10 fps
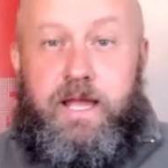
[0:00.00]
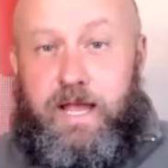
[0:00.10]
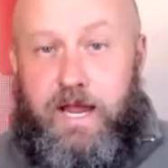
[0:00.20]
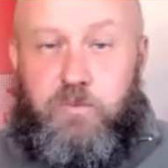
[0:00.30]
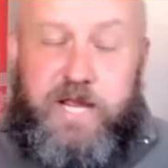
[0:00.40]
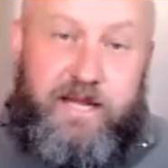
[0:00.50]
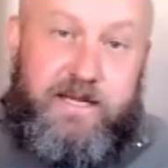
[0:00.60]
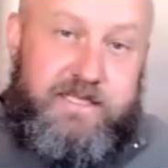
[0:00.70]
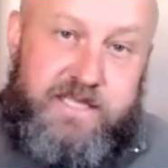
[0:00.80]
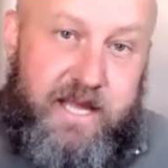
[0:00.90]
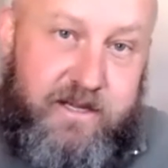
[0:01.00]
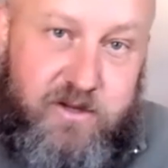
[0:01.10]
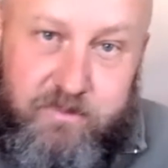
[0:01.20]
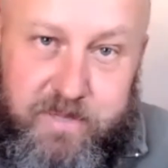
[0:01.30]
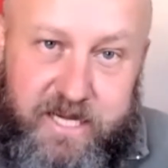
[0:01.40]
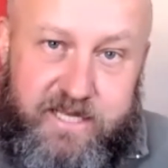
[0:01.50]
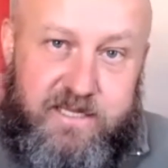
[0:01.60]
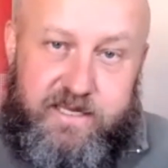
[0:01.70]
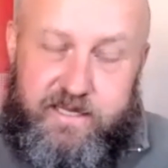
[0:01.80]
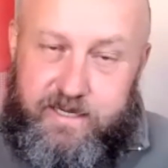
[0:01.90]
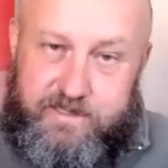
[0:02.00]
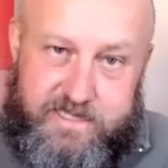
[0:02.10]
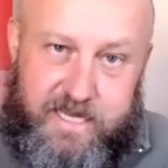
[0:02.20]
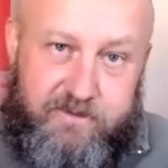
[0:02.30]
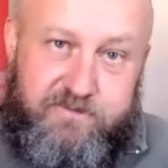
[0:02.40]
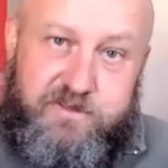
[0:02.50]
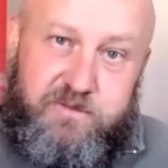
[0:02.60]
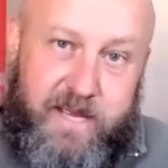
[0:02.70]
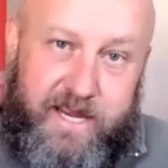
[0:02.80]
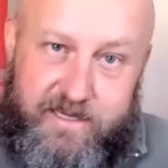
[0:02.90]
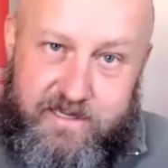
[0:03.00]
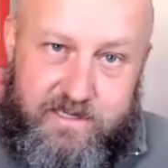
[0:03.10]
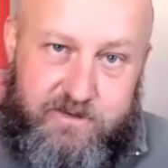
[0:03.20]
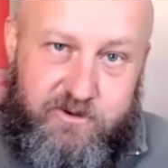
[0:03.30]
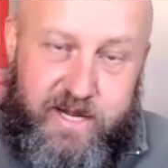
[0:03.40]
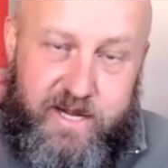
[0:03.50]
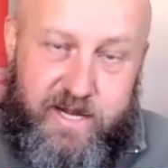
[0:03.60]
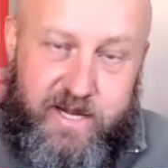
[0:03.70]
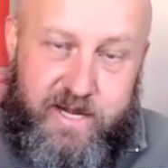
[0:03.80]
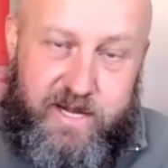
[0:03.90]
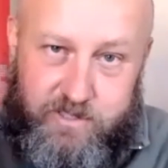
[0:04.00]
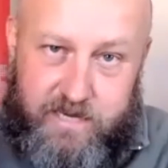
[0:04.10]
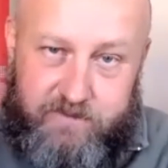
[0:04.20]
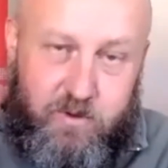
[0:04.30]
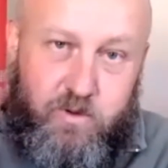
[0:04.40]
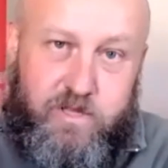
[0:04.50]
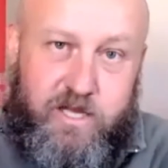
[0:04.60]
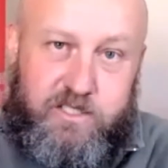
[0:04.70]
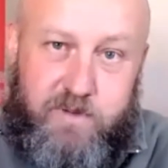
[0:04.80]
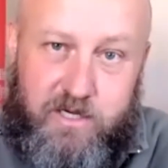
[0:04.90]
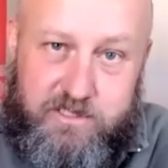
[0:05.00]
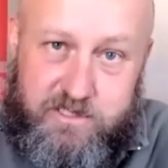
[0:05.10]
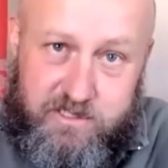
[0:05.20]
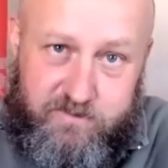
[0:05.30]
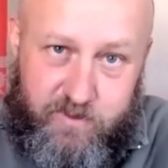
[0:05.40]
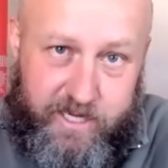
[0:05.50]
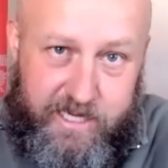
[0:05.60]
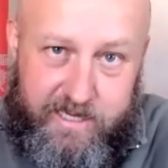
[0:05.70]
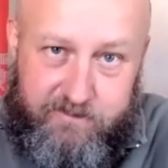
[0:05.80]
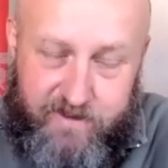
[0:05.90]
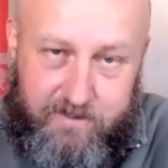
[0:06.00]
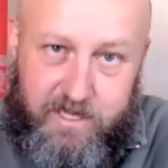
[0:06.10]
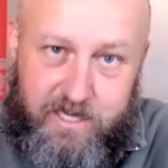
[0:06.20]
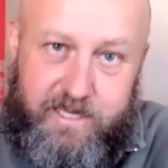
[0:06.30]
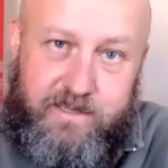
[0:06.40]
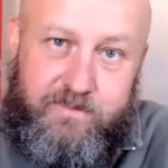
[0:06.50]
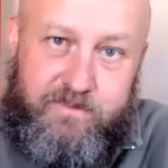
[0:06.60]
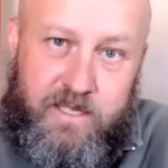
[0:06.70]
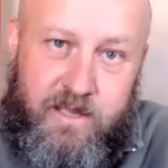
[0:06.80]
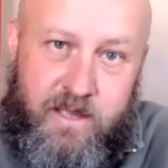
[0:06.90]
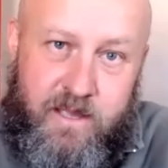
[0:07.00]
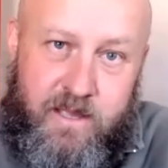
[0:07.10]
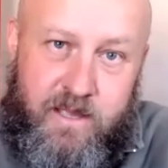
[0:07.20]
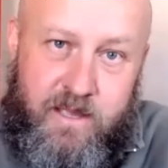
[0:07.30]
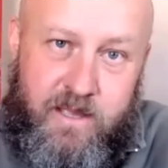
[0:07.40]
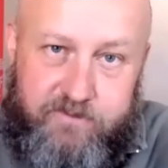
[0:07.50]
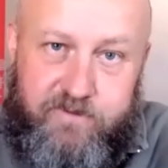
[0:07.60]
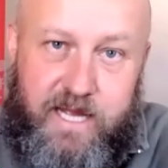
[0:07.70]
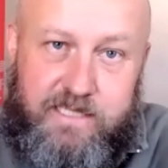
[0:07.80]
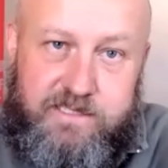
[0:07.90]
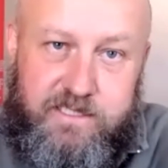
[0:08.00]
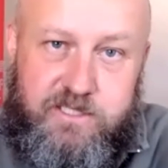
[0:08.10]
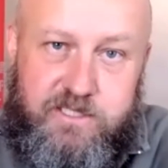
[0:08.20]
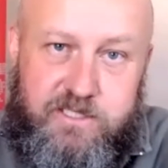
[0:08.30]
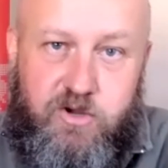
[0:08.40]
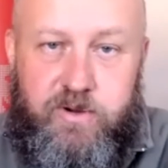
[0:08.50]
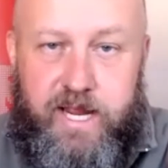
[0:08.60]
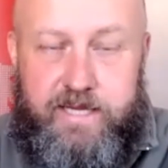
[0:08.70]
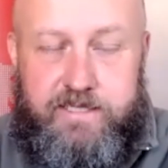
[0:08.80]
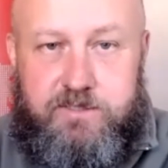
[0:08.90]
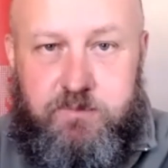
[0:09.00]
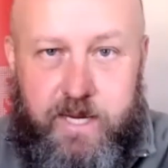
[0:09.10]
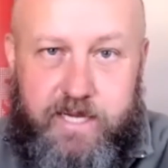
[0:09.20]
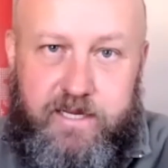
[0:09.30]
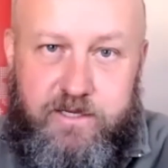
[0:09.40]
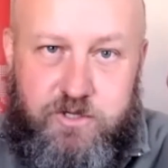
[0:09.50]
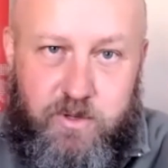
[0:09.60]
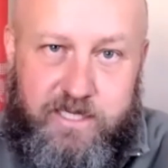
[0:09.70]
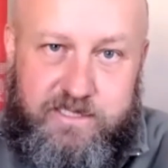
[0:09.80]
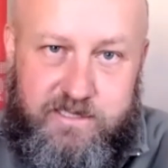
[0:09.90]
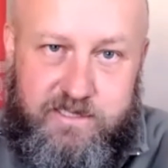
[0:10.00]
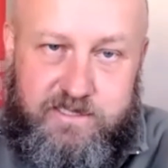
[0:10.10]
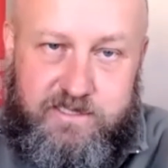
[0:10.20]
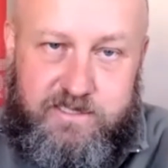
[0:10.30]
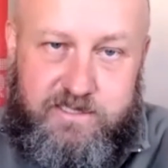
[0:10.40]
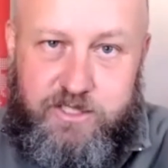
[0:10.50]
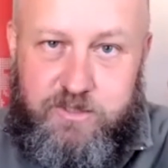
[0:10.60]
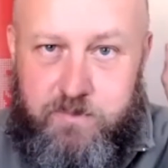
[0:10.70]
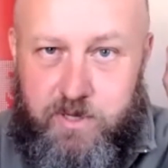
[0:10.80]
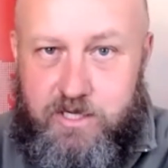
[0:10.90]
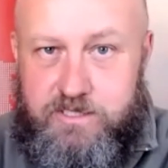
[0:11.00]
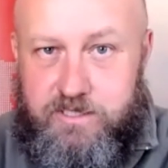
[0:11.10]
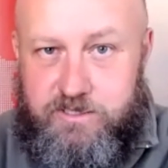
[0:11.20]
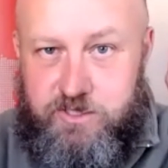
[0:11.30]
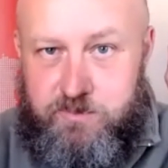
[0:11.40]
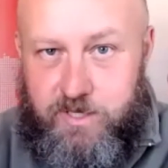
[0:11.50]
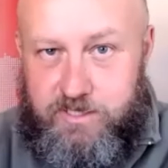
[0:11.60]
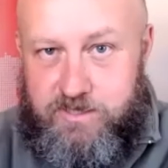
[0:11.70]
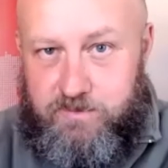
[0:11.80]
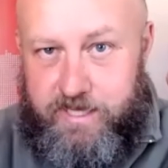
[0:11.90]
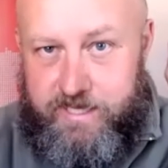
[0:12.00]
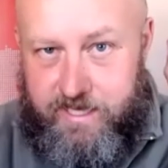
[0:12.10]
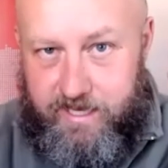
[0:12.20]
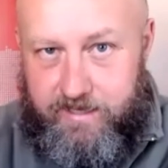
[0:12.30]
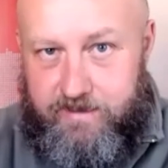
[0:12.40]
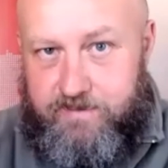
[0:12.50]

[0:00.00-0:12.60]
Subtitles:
And we understand completely that it's tough to cover all those boxes for any family. But the advice is create as many choices in each box as you possibly can,